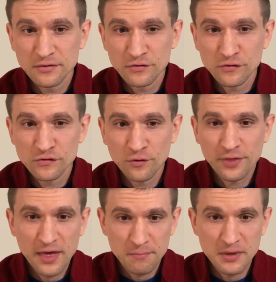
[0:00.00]
So
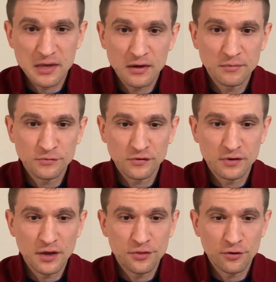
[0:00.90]
that becomes
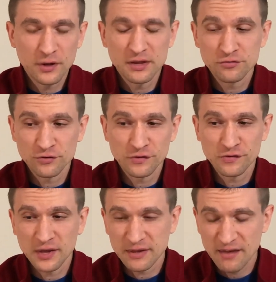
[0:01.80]
another
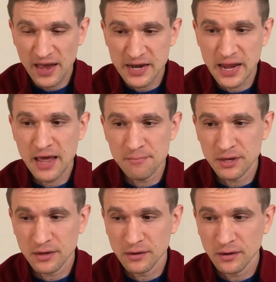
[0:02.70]
interesting
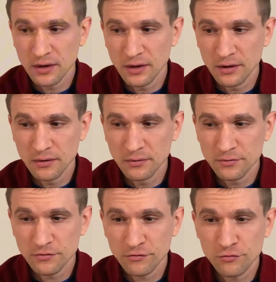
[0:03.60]
dynamic
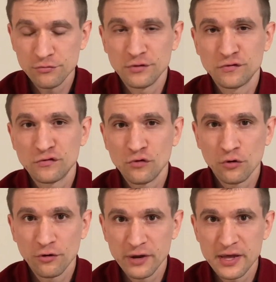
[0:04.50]
to the
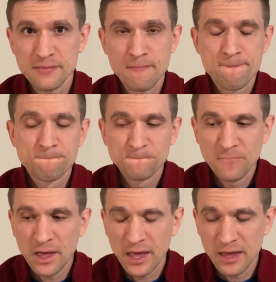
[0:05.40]
story,
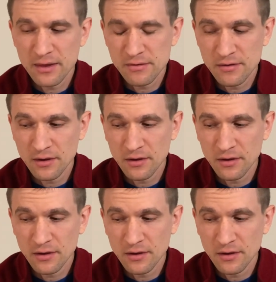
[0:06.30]
and